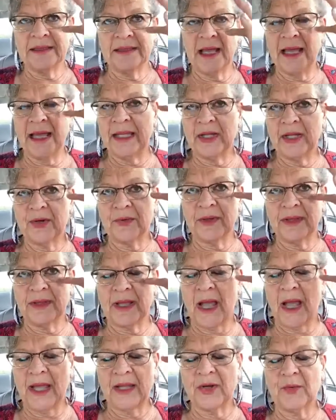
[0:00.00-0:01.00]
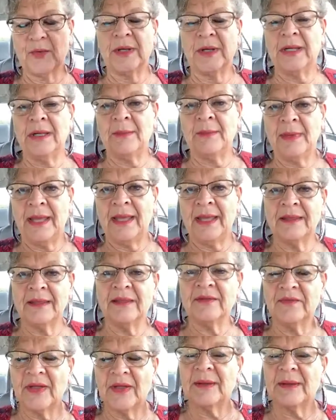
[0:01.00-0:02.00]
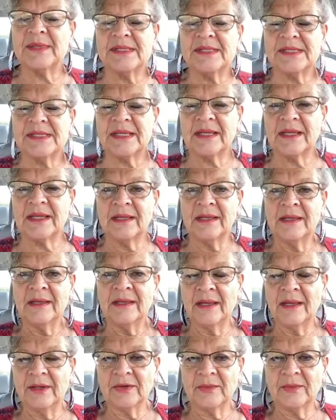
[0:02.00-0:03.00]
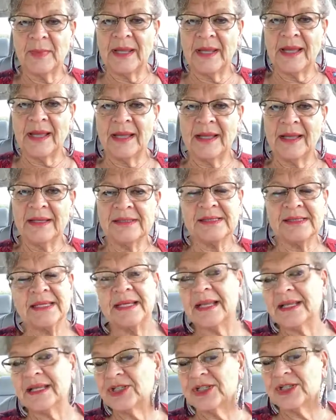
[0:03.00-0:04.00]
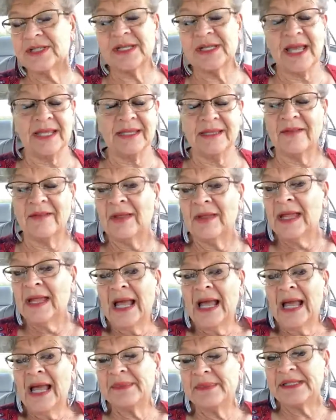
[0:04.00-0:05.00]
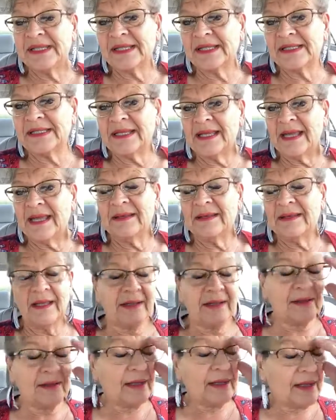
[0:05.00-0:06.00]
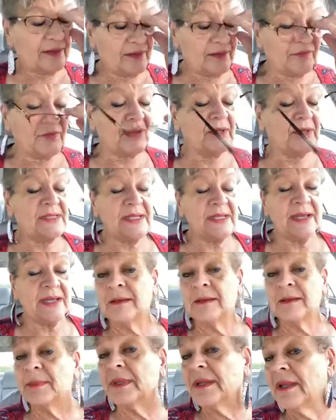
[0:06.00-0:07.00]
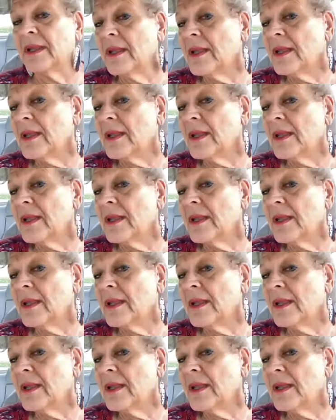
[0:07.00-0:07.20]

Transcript: night cream, the eye cream, and the vitamin C under my eyes. And I love. I'm 68. I don't know if you can tell, but